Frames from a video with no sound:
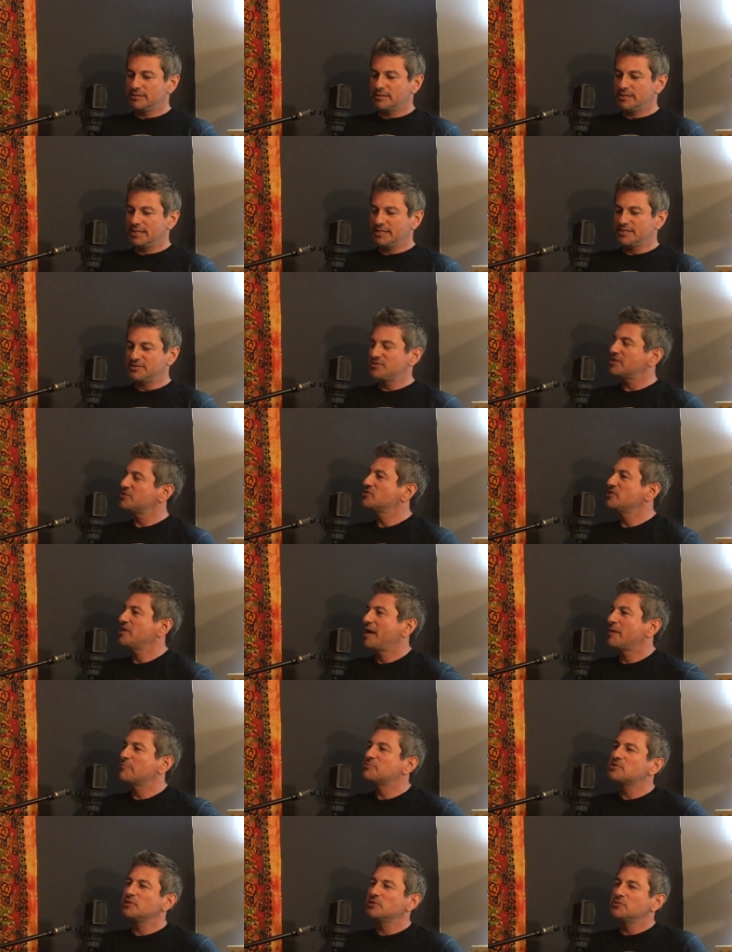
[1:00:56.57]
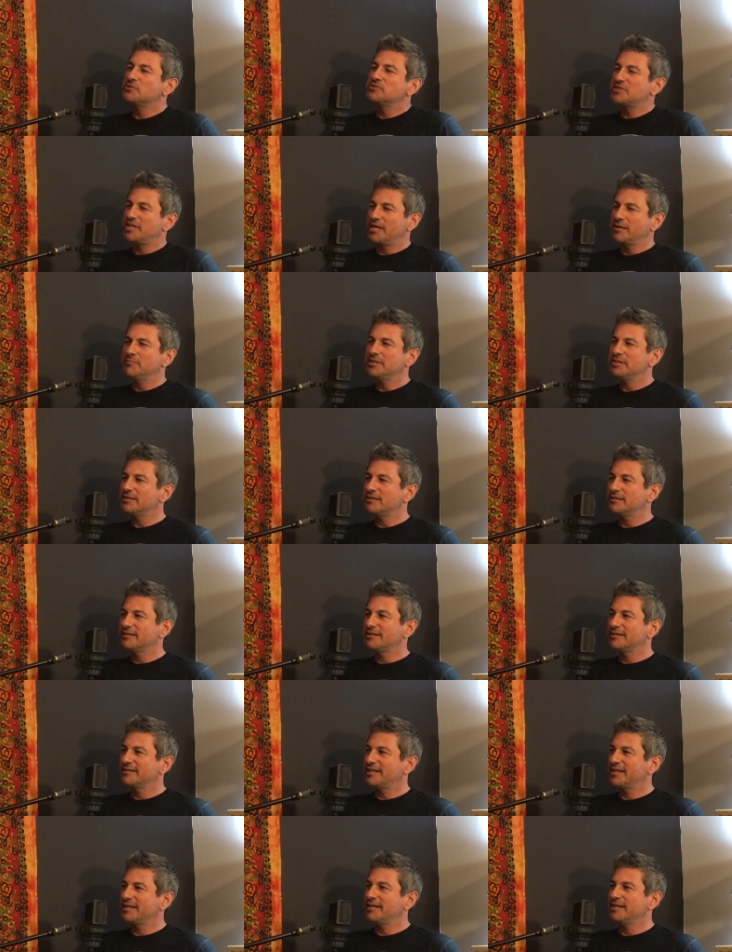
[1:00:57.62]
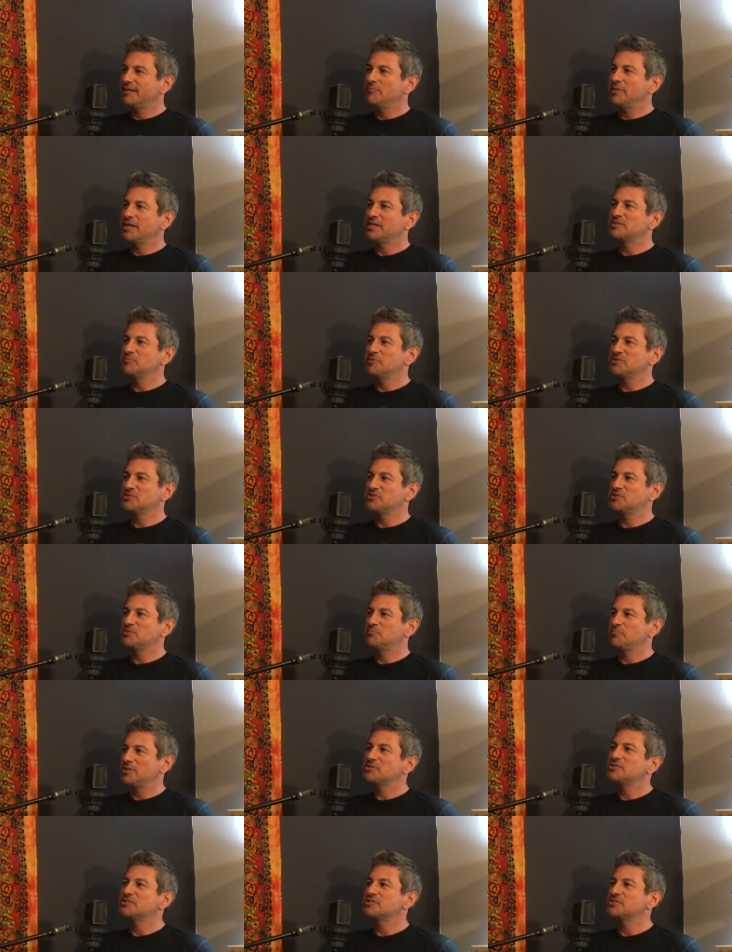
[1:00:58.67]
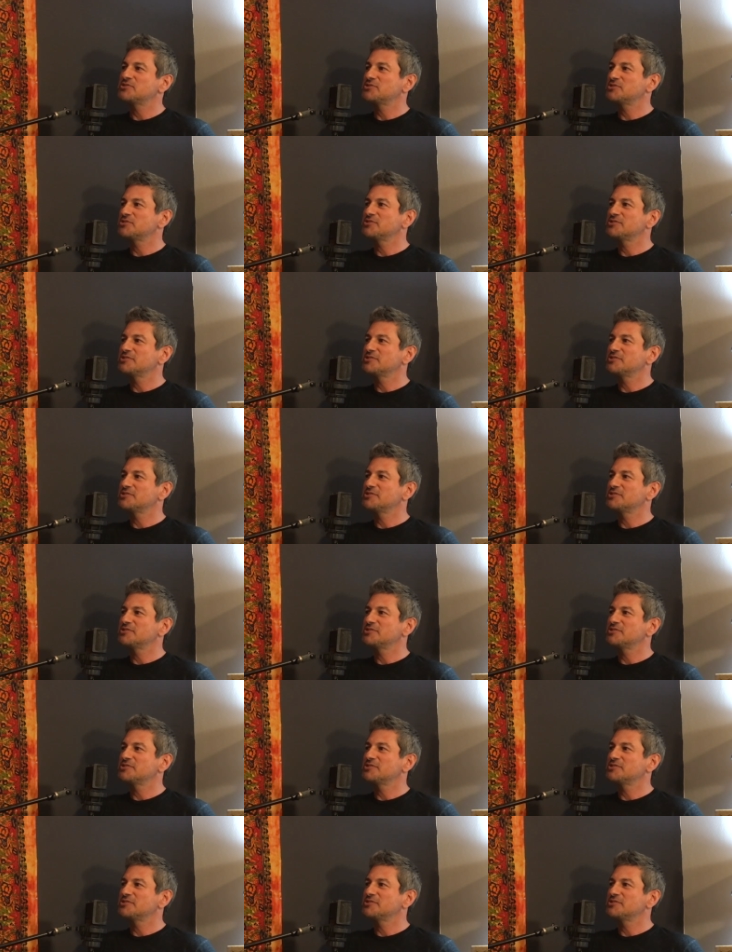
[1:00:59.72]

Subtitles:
it's such an absolute statement that it makes me suspicious.